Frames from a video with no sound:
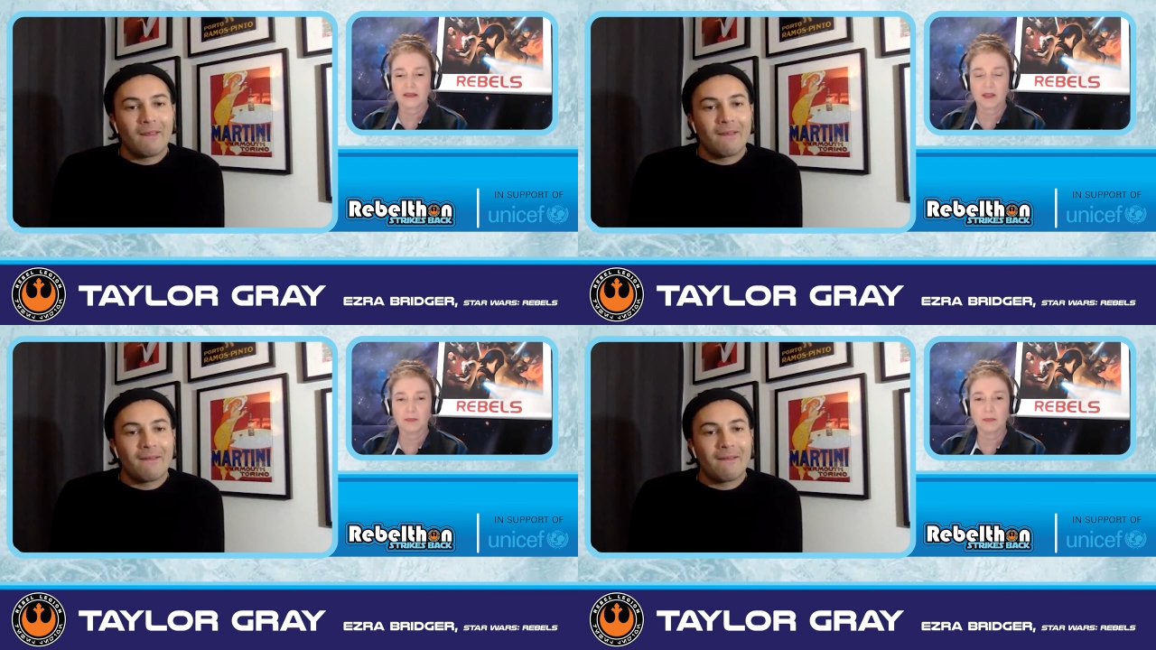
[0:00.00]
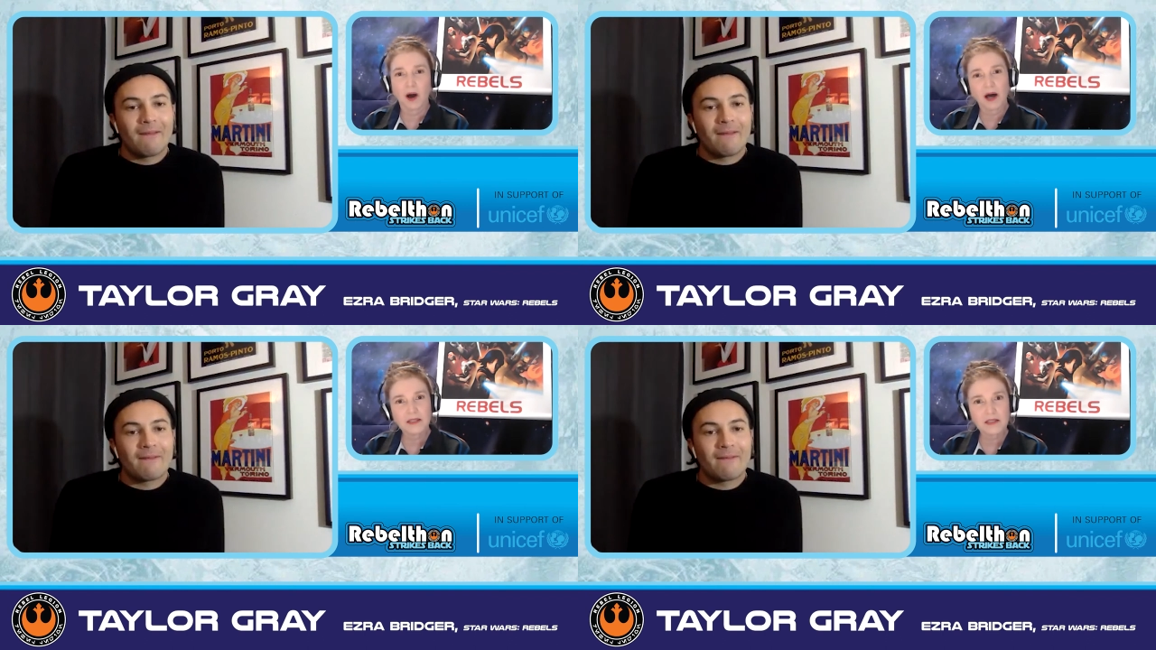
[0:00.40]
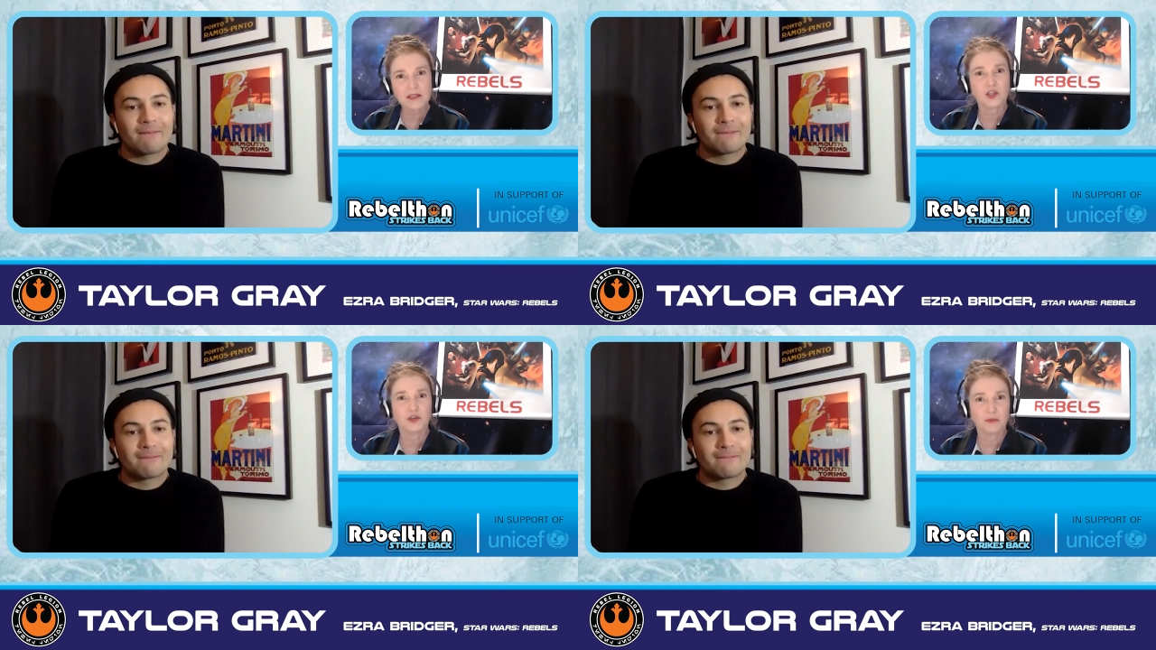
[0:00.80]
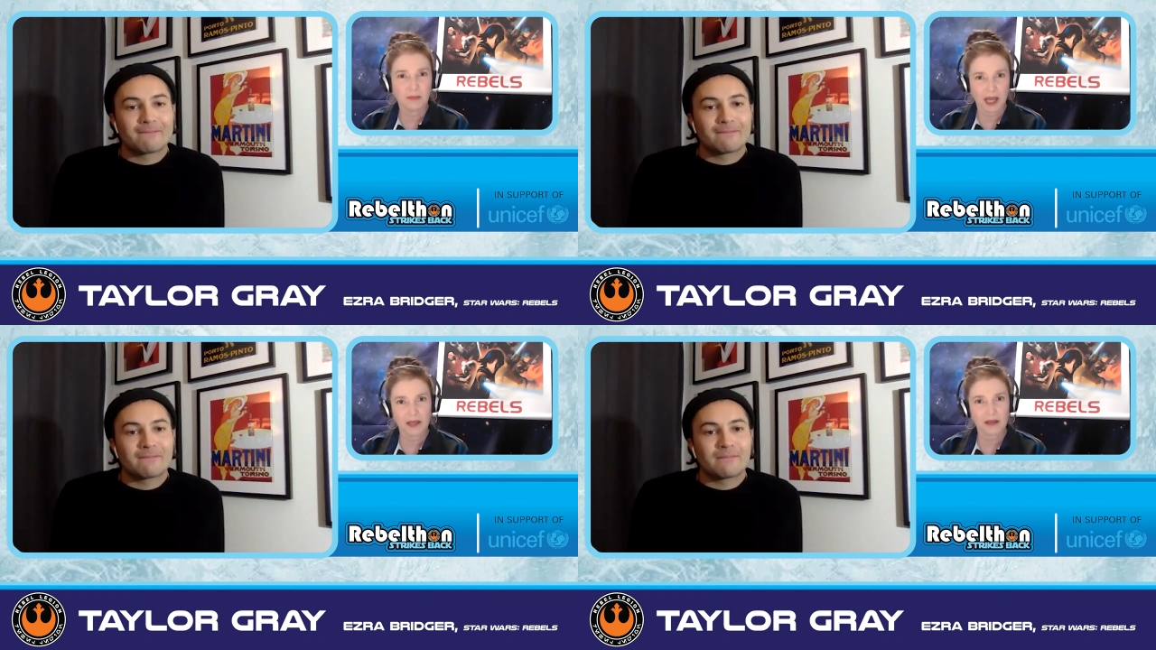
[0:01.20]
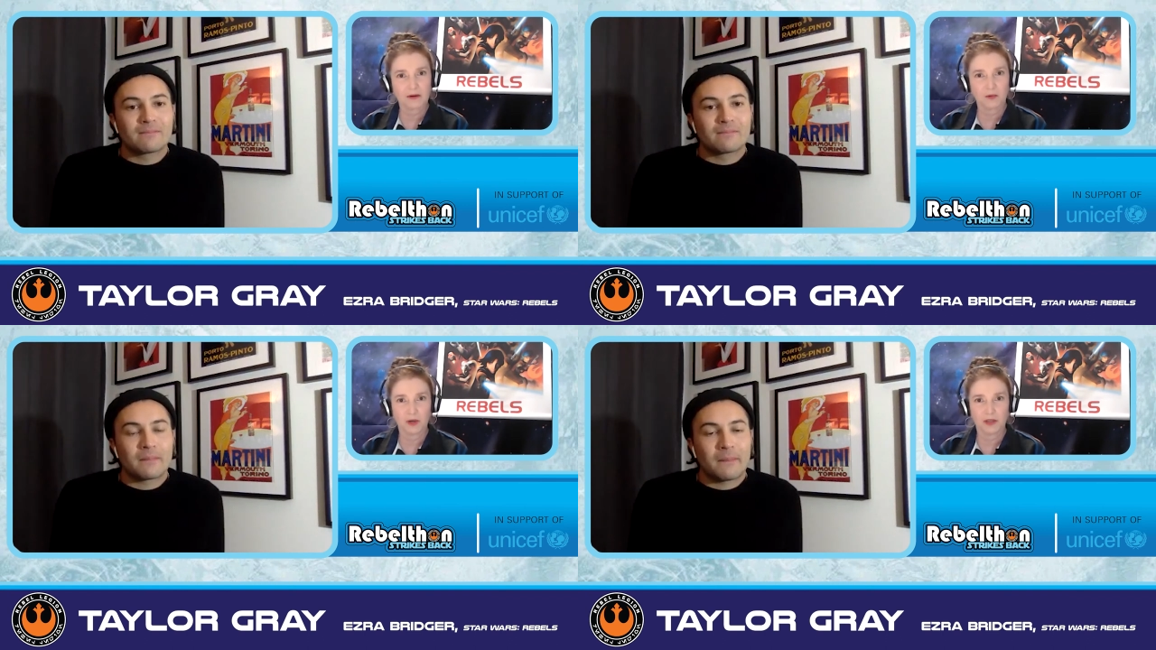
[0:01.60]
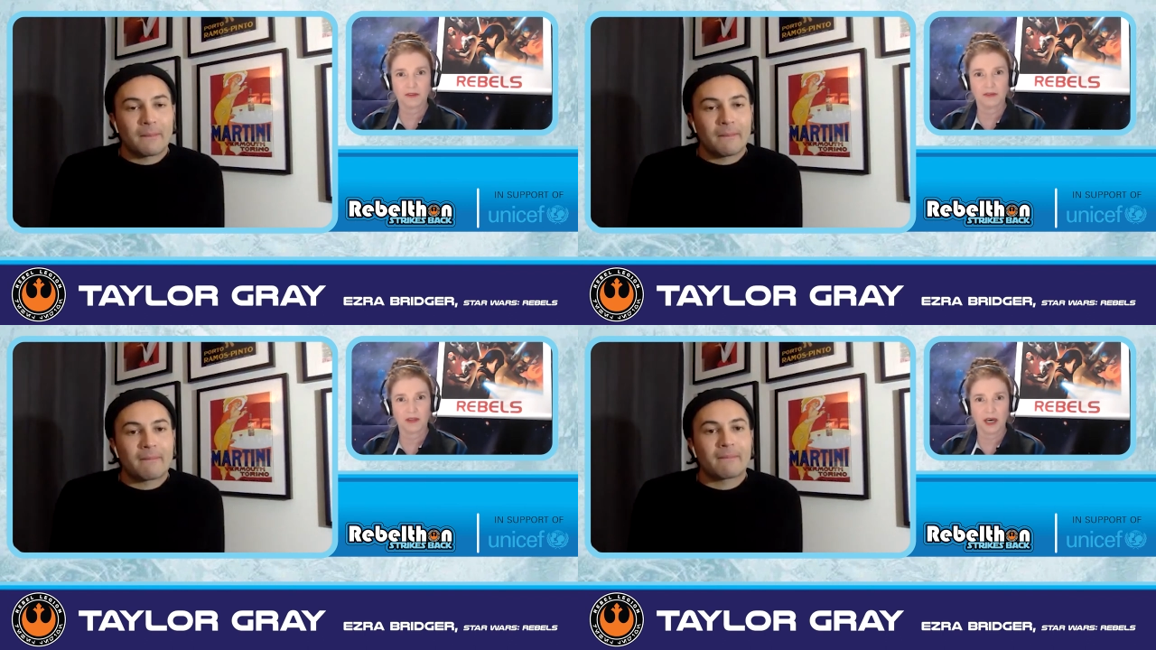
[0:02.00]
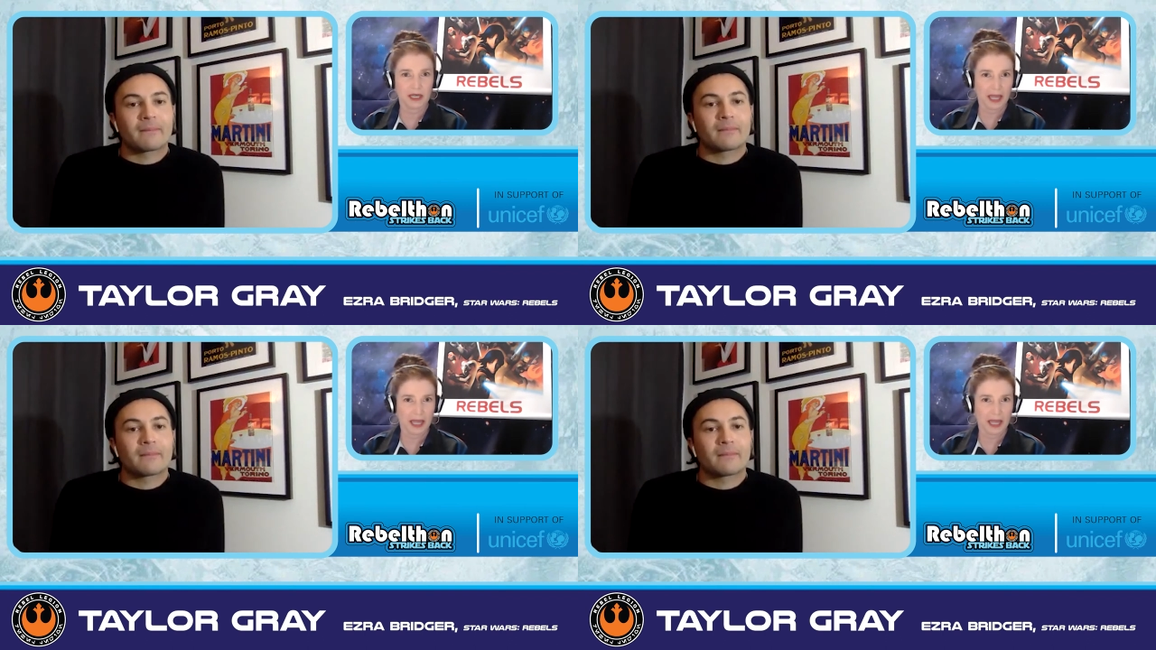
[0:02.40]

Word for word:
Speaker 1: the bonds that you make with uh,